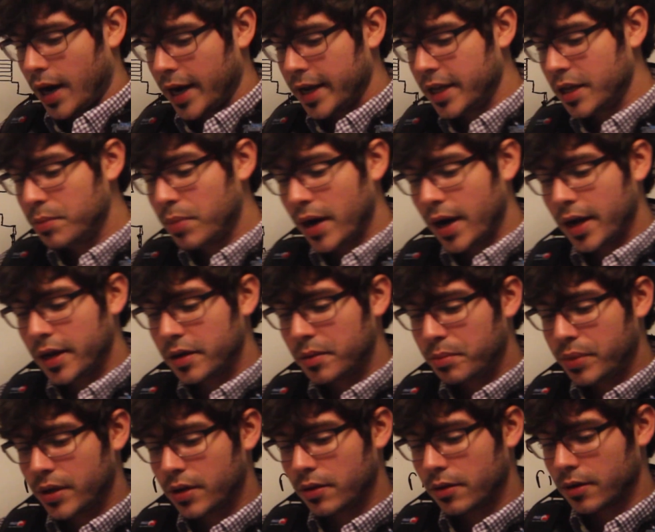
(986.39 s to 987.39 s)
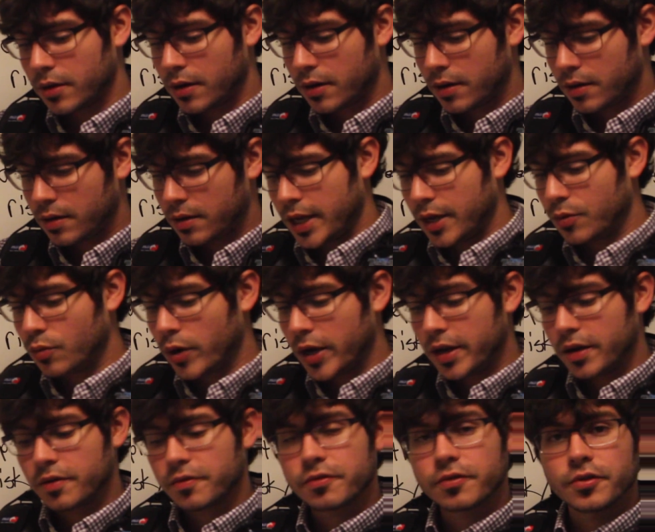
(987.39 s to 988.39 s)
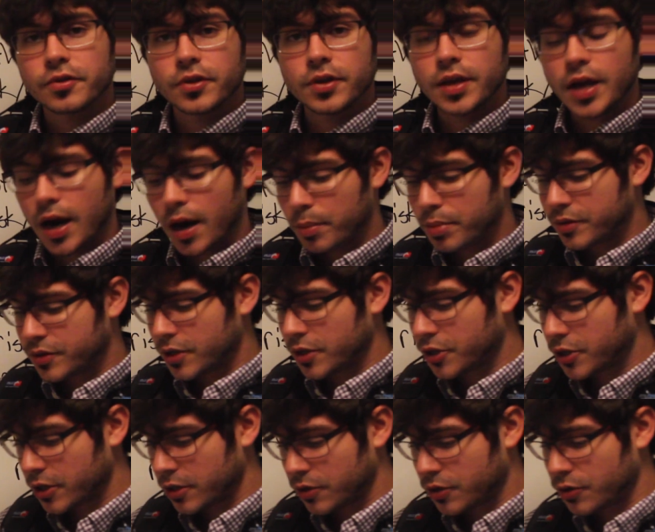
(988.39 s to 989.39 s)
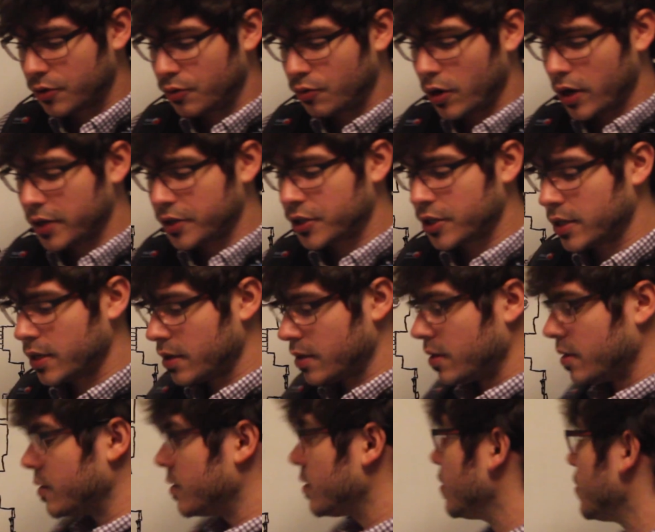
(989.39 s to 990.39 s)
I hid behind a pillar and waited for the opposition to rush in